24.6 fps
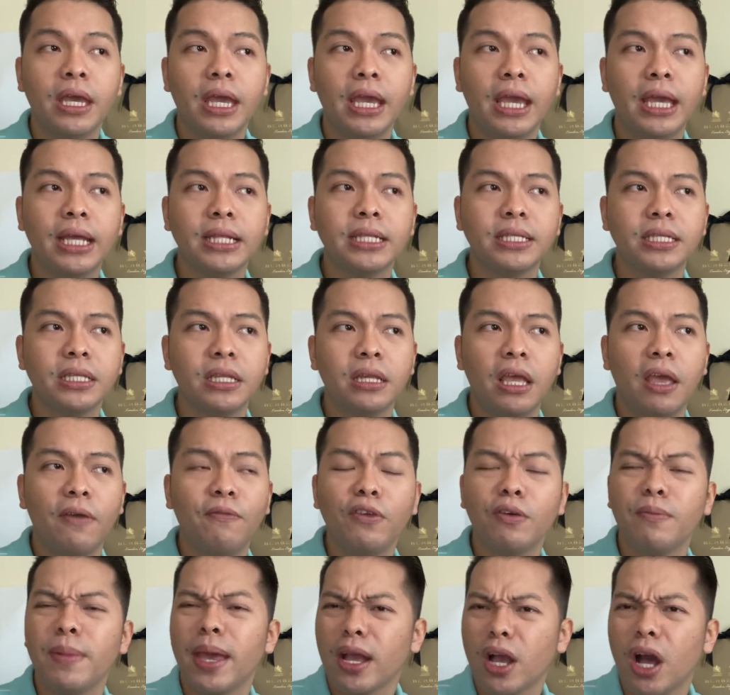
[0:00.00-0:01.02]
if
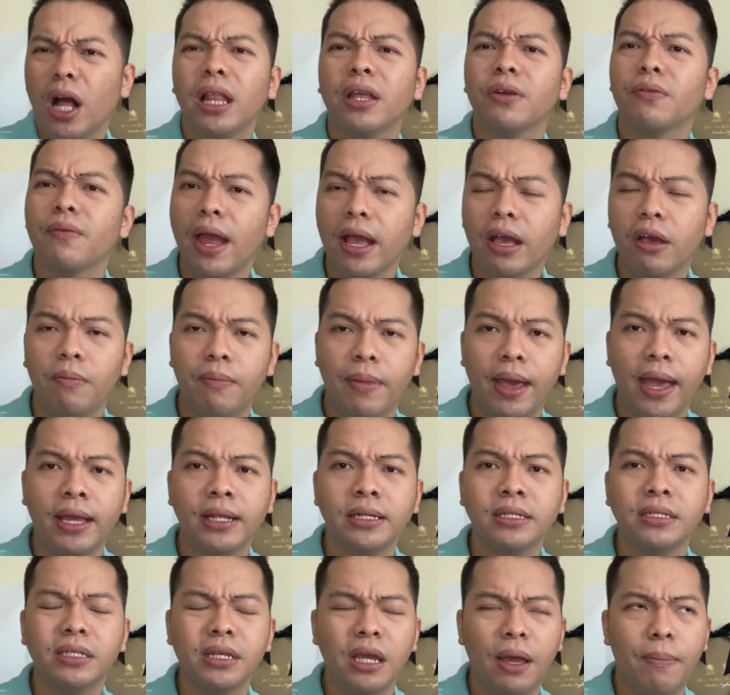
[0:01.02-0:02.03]
you may call it
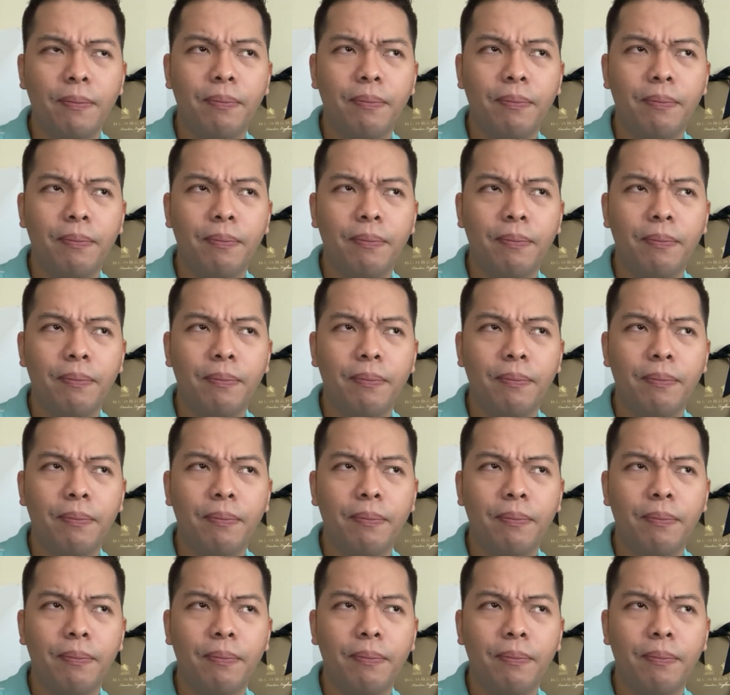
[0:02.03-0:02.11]
recommend,